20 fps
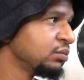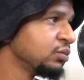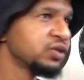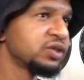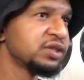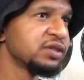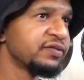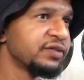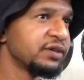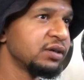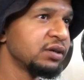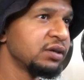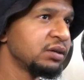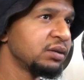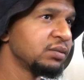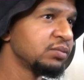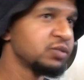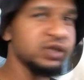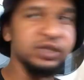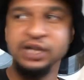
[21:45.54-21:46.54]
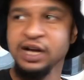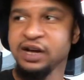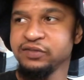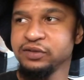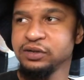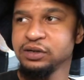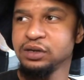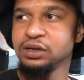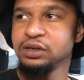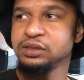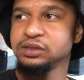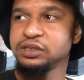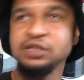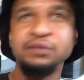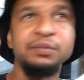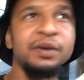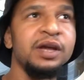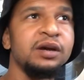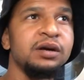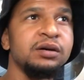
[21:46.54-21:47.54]
Mustafa,
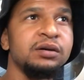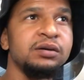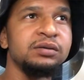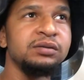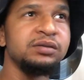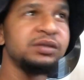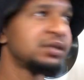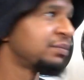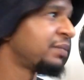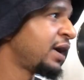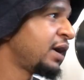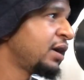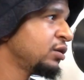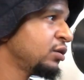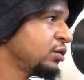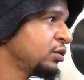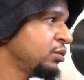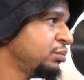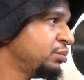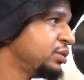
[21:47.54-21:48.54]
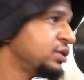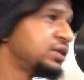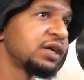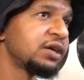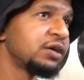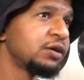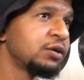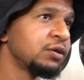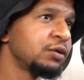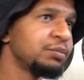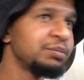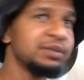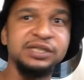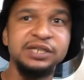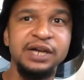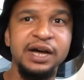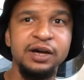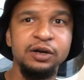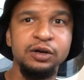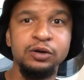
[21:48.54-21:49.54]
tomato, tomato, potato,
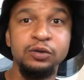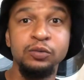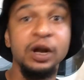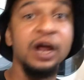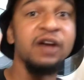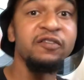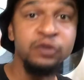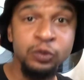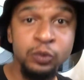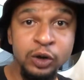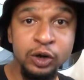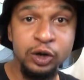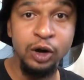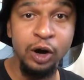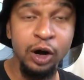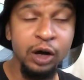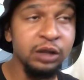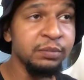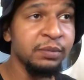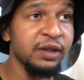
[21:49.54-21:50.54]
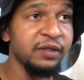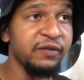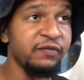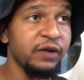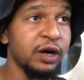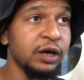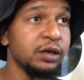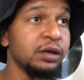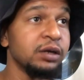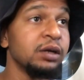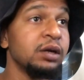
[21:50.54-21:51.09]
potato, whatever you want to call the motherfucker.